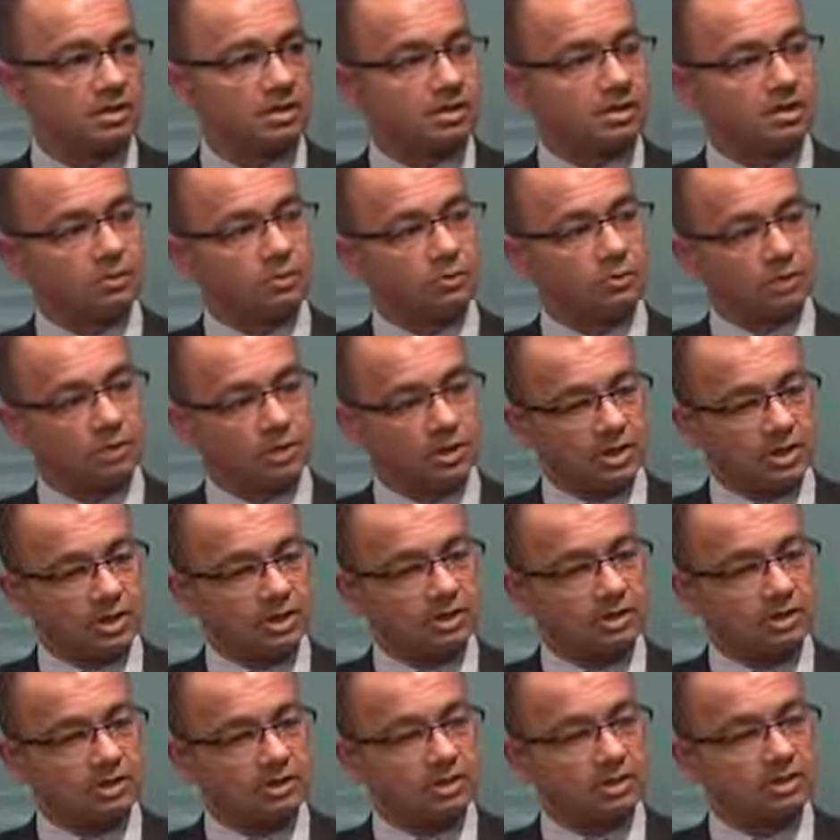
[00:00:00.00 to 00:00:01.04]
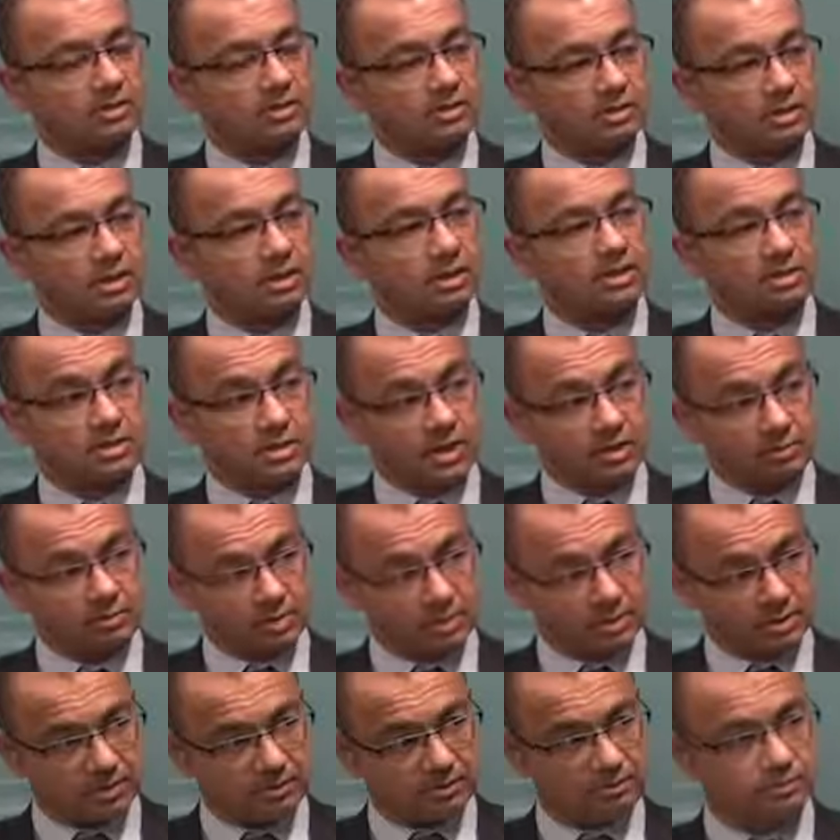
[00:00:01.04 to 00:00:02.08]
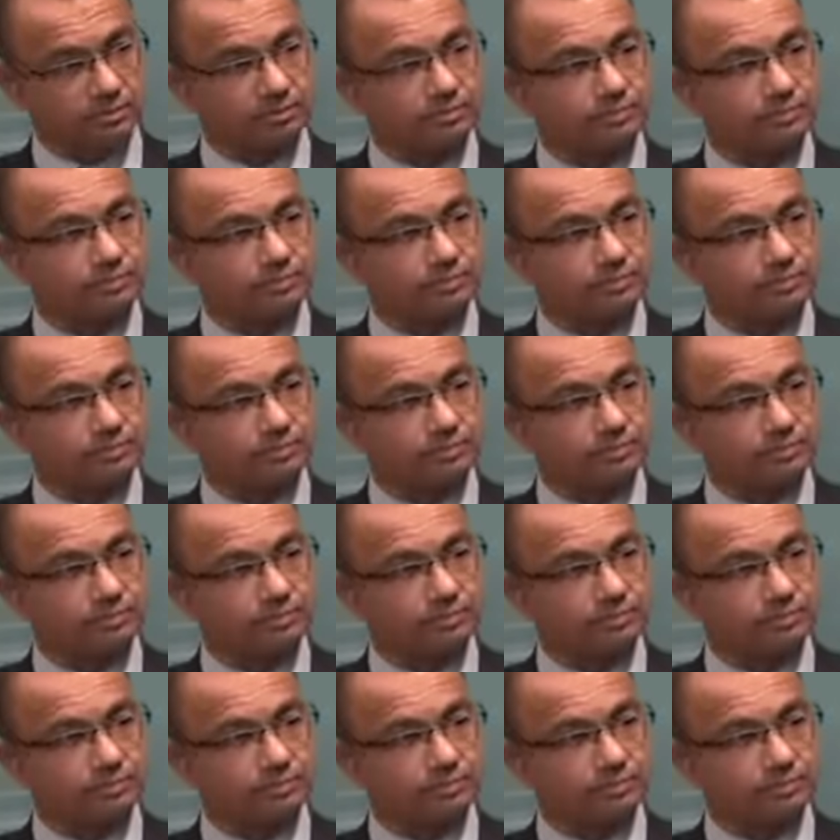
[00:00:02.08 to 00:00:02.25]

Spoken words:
and avoiding a sunburn.